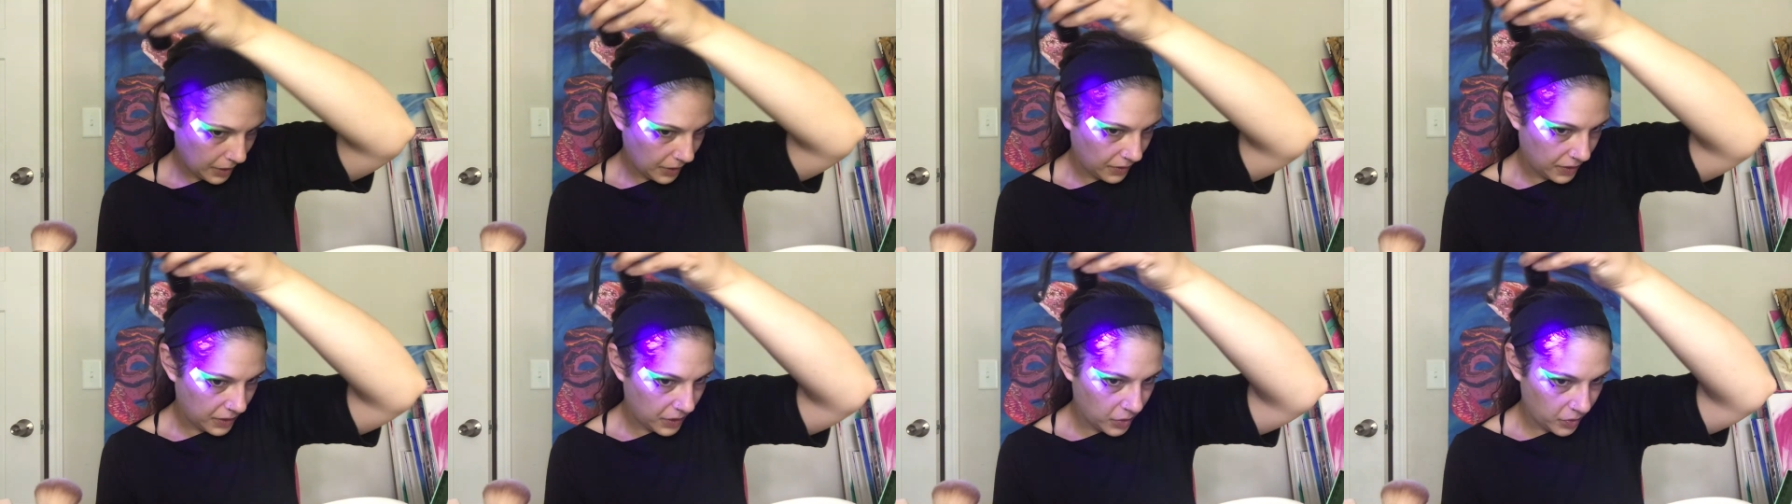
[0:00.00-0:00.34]

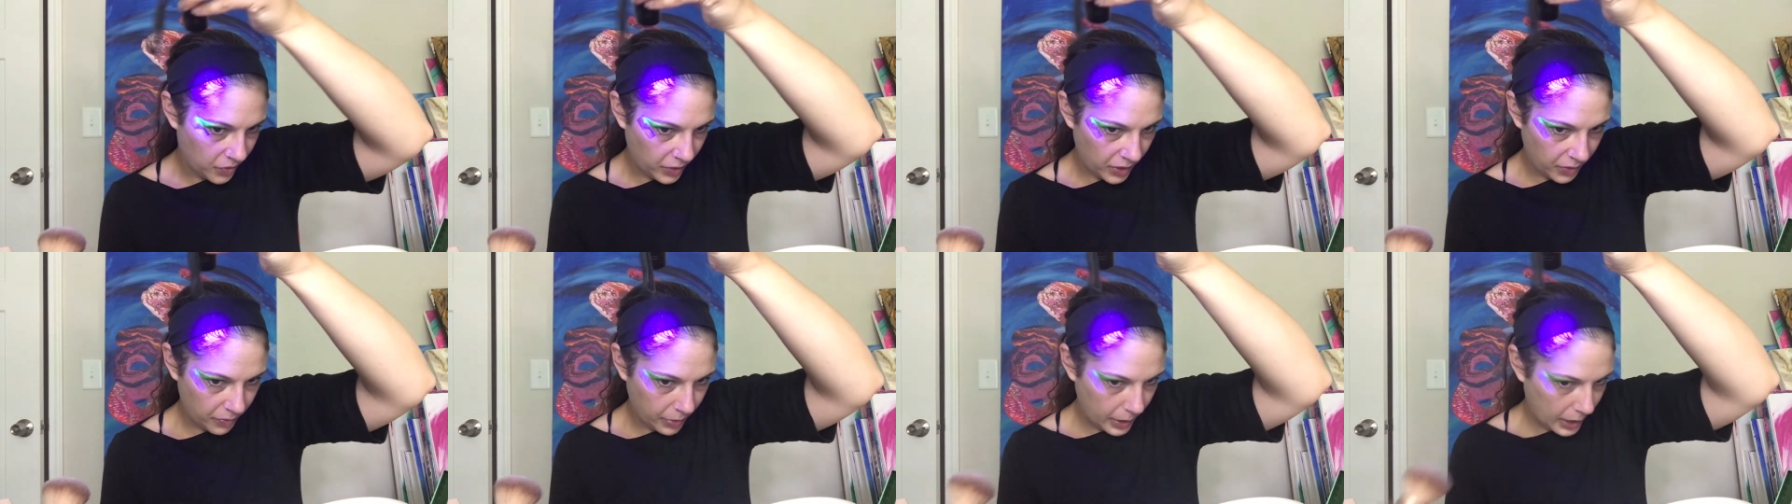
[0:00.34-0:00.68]

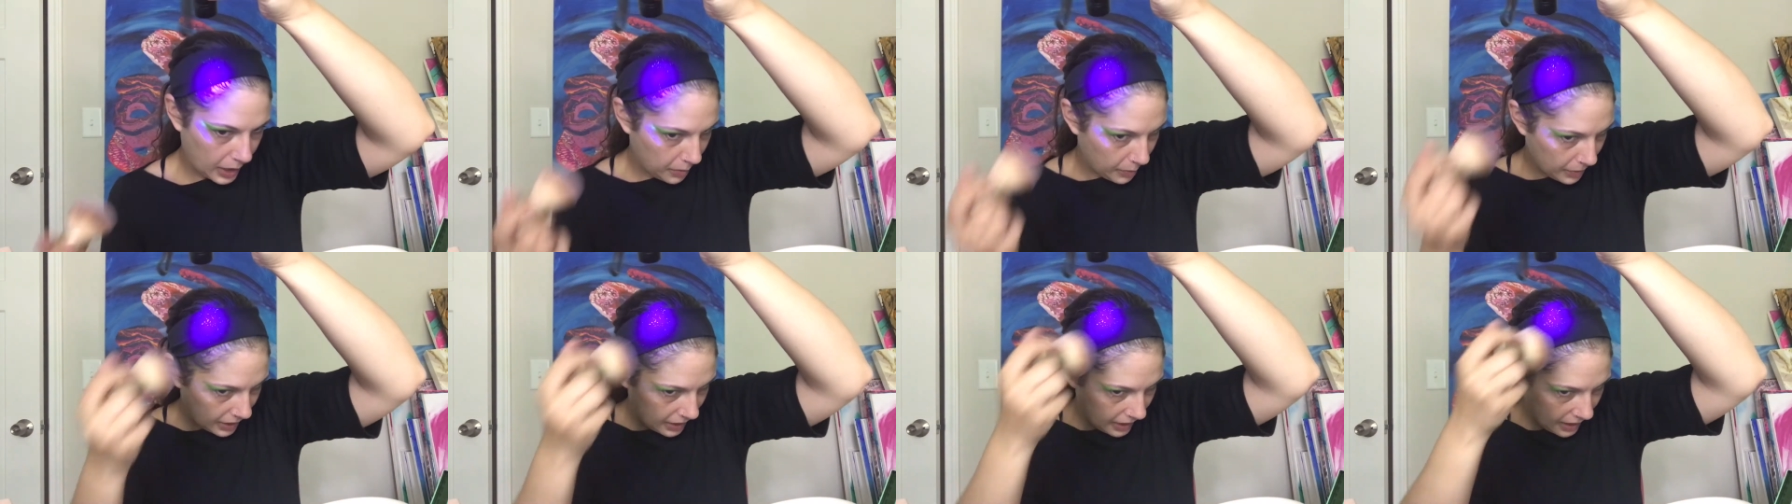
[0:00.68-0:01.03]
UV
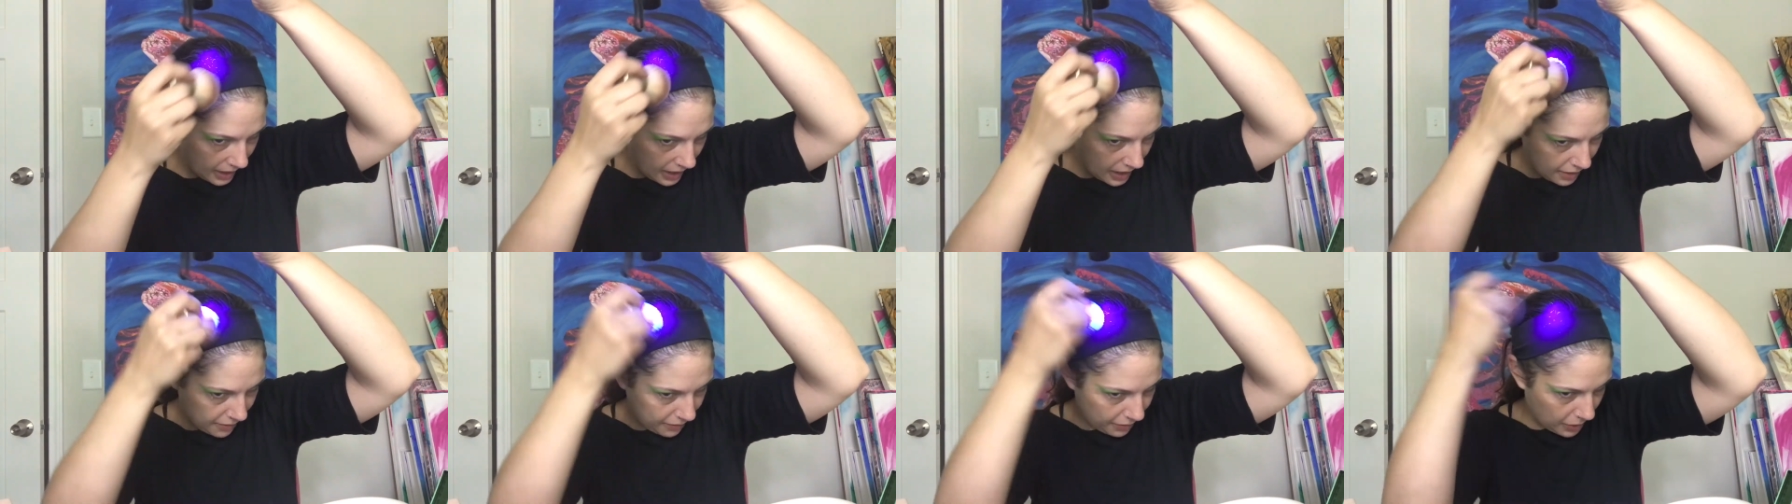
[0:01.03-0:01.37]
pigment
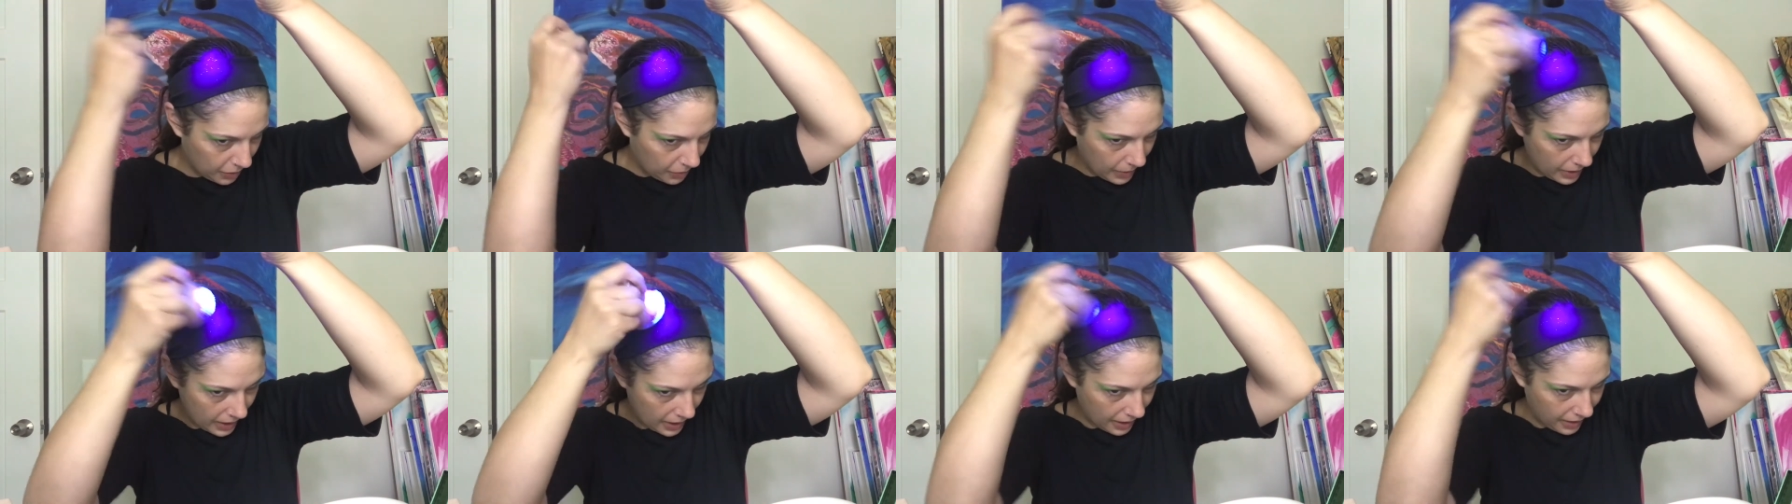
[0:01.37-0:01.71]

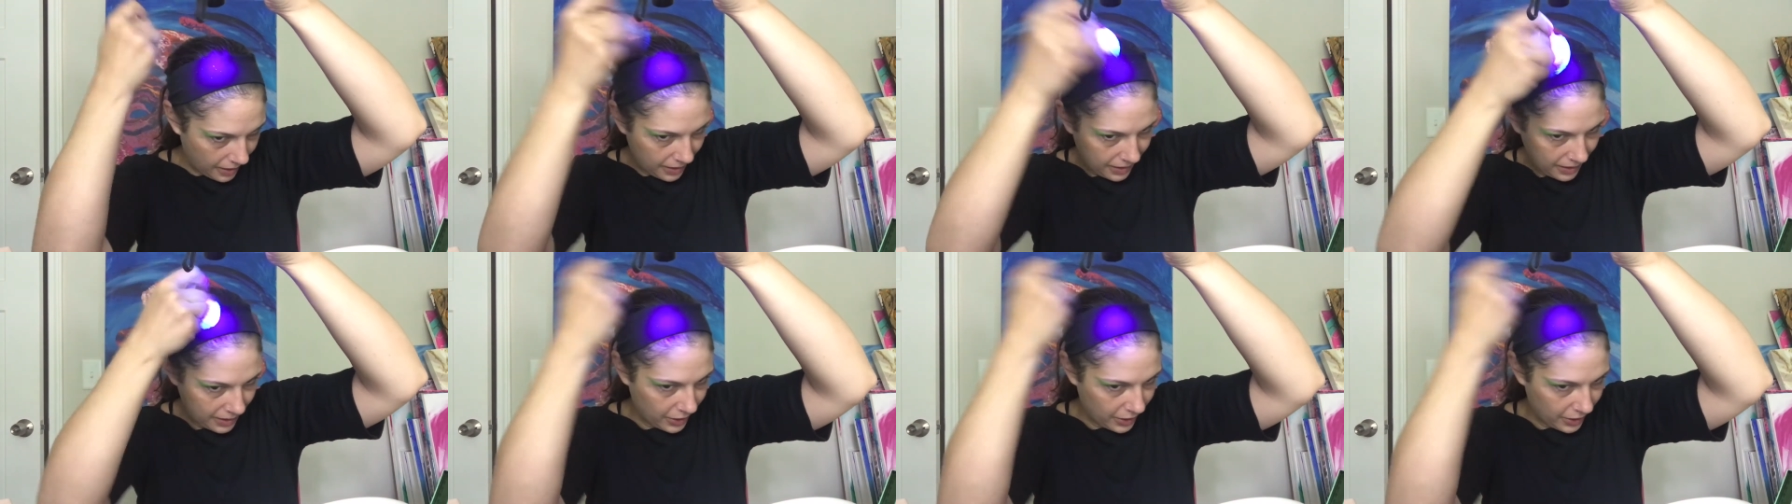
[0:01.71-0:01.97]
everywhere.